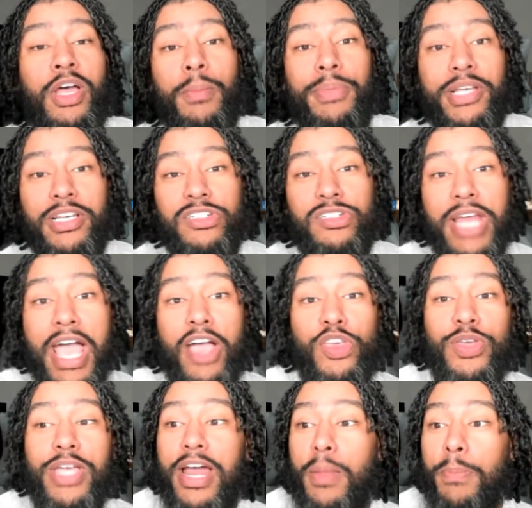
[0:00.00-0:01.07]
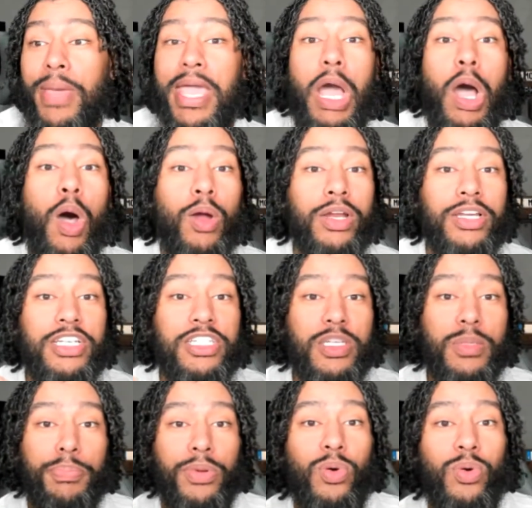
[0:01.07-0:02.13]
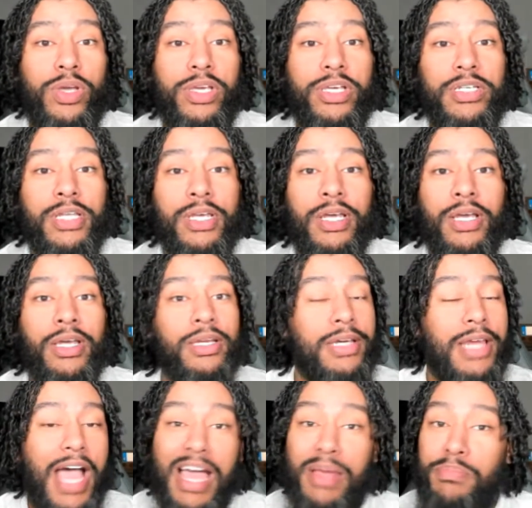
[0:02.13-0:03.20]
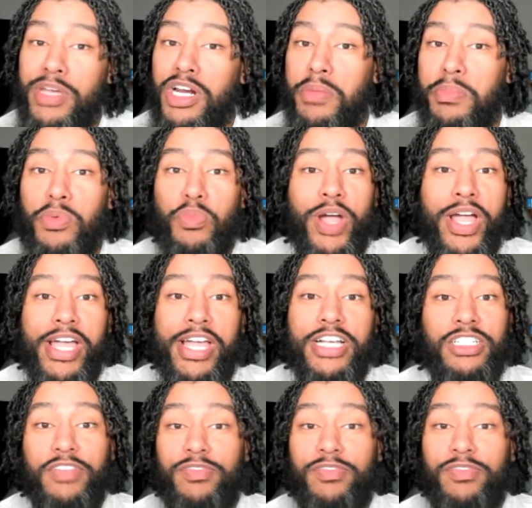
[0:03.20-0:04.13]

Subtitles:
because now you got to pay all of these employees not minimum wage.